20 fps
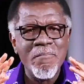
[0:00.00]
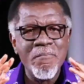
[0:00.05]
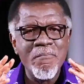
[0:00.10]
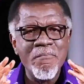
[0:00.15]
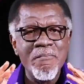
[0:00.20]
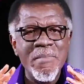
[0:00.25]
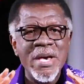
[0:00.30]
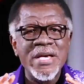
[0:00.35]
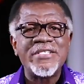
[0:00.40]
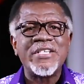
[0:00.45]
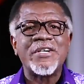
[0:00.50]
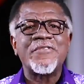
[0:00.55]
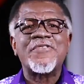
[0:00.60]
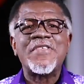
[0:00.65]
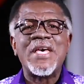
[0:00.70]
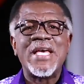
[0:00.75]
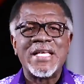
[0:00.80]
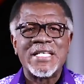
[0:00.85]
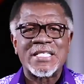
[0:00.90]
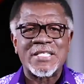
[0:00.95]
major
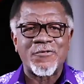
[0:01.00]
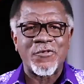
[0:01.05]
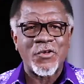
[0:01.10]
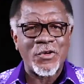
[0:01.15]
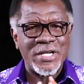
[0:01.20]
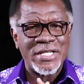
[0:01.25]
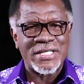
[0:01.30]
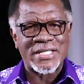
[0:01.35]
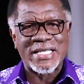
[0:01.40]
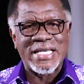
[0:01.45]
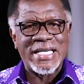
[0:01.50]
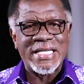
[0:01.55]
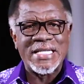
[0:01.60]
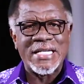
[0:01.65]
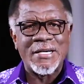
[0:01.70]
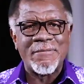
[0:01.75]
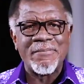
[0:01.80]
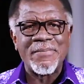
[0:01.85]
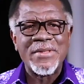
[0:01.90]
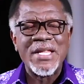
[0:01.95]
things for his
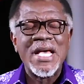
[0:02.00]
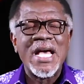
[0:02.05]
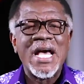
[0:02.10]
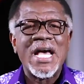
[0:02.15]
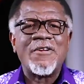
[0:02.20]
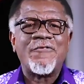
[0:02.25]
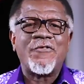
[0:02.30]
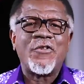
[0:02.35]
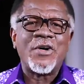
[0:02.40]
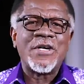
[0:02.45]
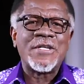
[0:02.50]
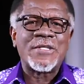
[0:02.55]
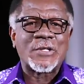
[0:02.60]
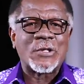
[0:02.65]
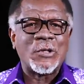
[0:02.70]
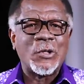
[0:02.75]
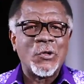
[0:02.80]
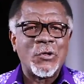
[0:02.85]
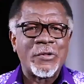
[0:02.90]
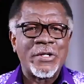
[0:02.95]
kingdom and for his
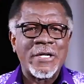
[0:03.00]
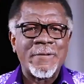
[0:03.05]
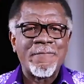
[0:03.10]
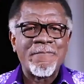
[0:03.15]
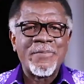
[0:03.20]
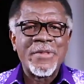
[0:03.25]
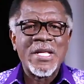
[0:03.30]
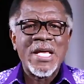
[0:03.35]
glory.